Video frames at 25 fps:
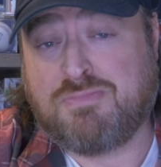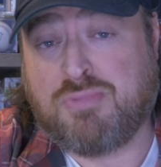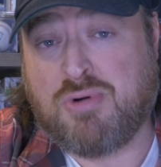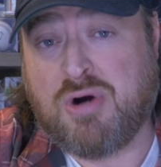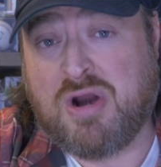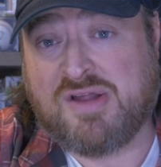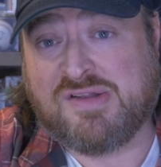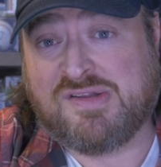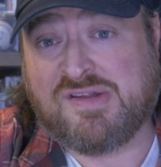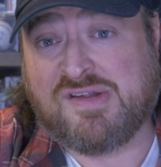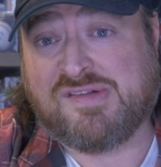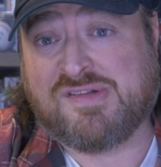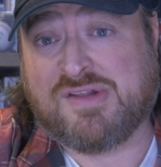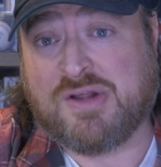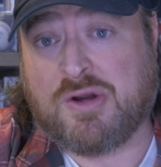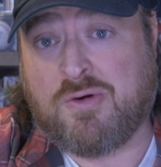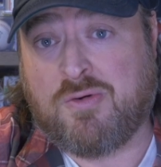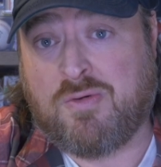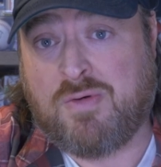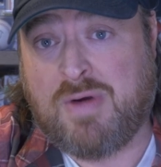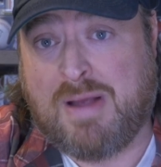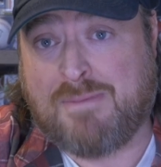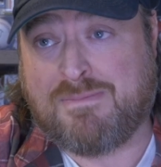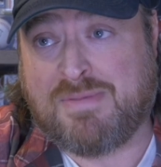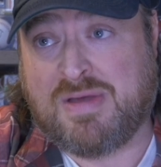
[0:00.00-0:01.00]
process the
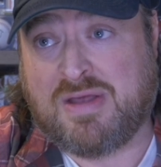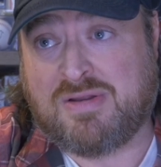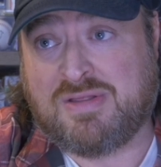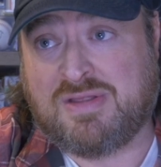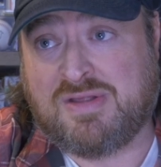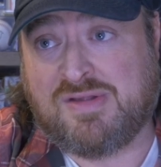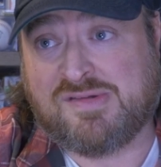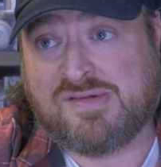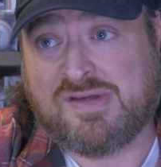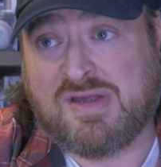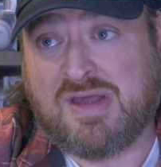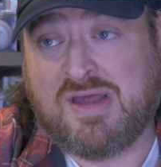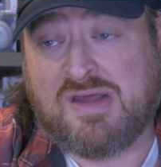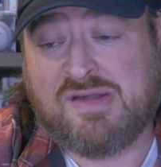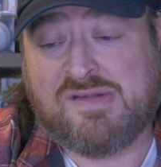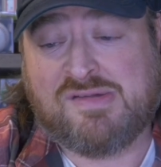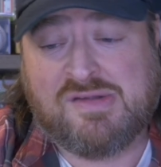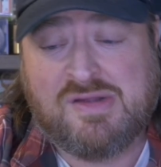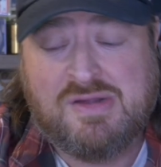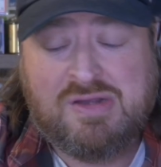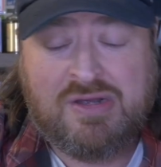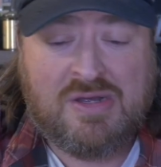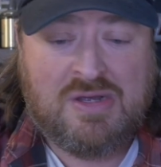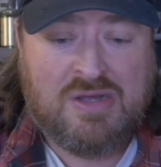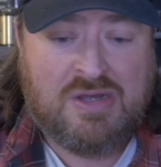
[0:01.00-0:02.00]
crap out of these guys.
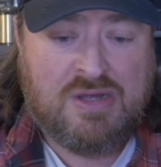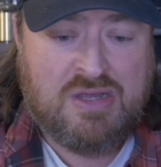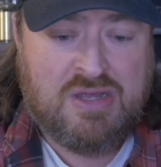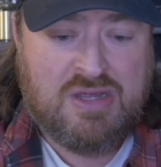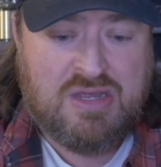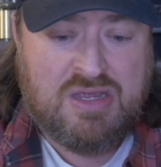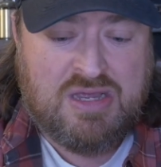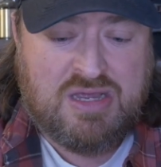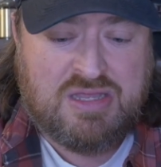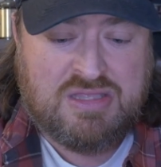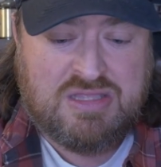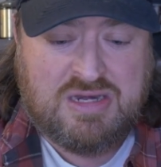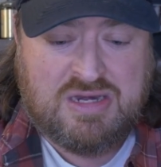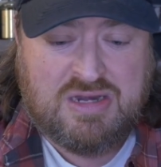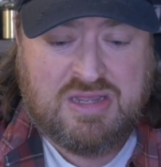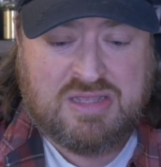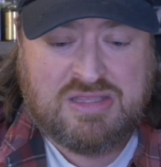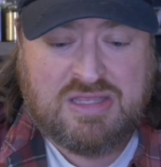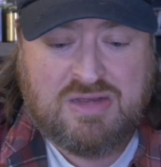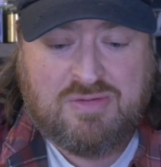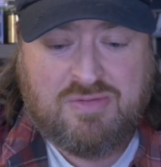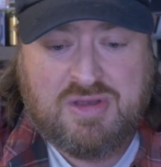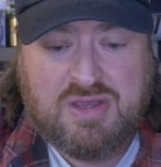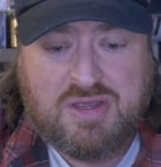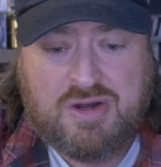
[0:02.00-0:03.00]
And then I
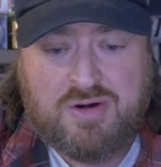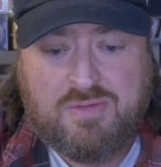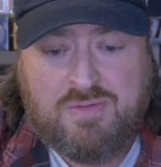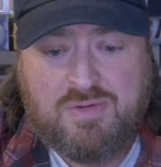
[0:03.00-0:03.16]
think we got a